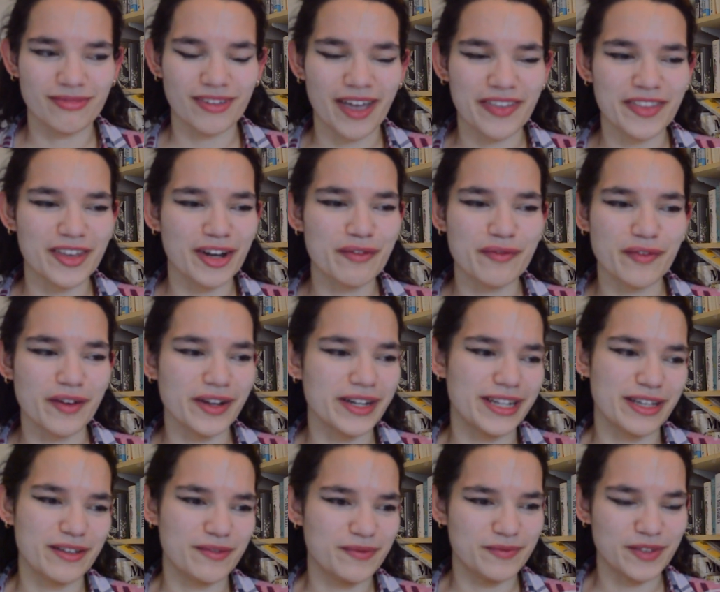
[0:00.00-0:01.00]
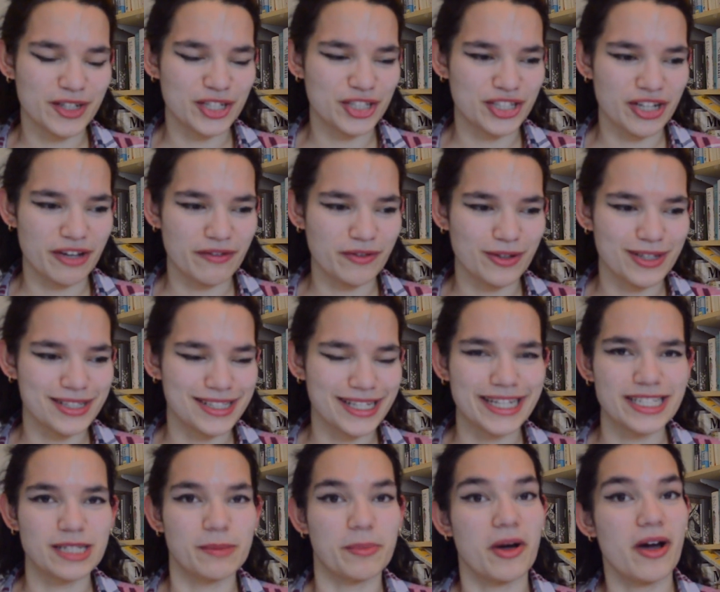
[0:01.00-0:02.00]
And then I finally finished it a few years
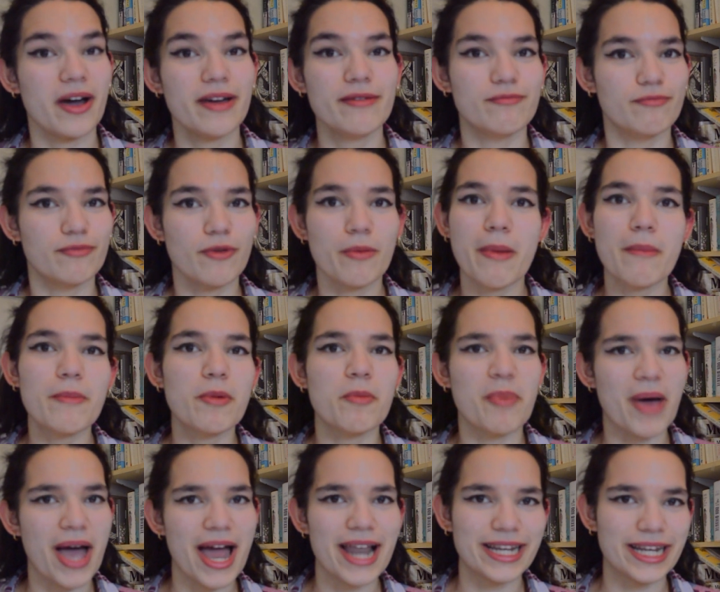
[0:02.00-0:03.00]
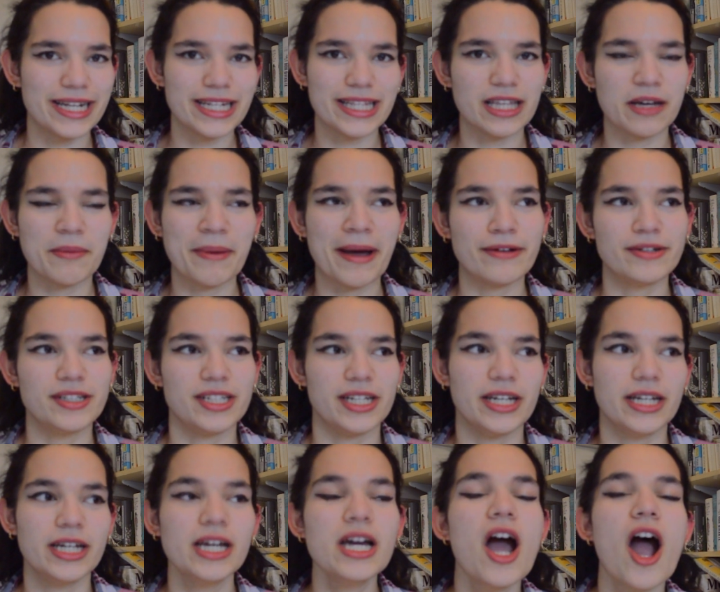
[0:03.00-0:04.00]
later, but I remember barely anything about
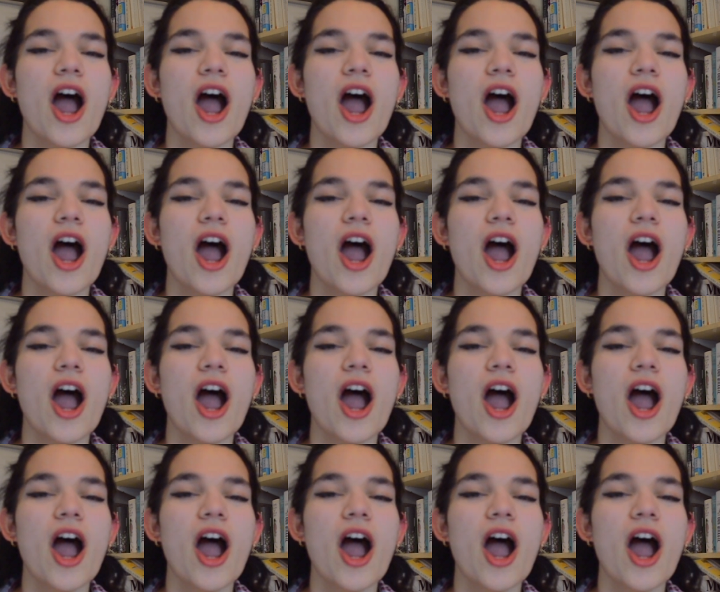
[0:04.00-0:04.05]
it.